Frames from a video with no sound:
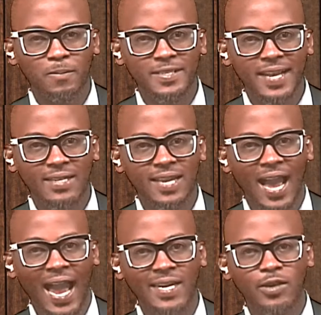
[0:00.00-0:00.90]
sector
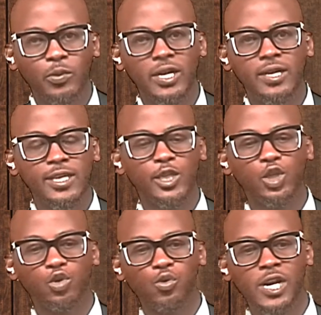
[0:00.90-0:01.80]
adequately
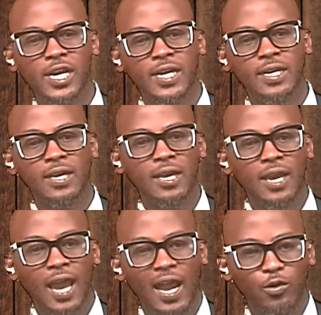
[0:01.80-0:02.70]
trained
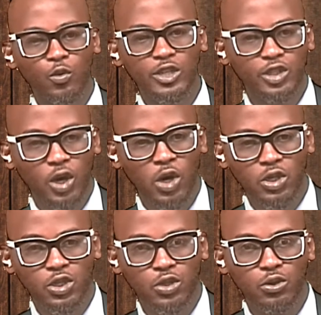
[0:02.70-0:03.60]
and
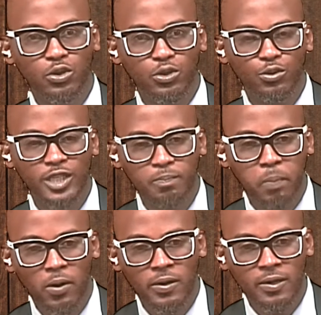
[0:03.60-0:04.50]
resourced to
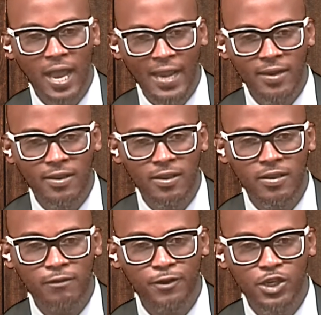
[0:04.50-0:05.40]
respond
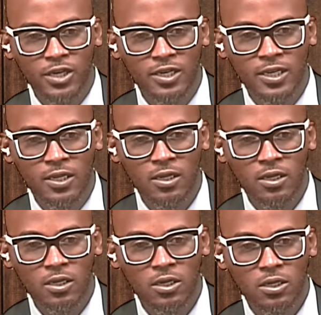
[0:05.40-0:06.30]
efficiently?
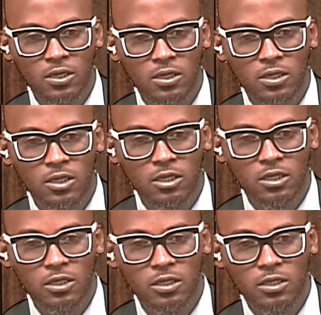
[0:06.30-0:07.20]

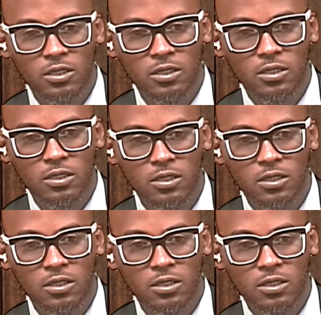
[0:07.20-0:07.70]
Well, what we are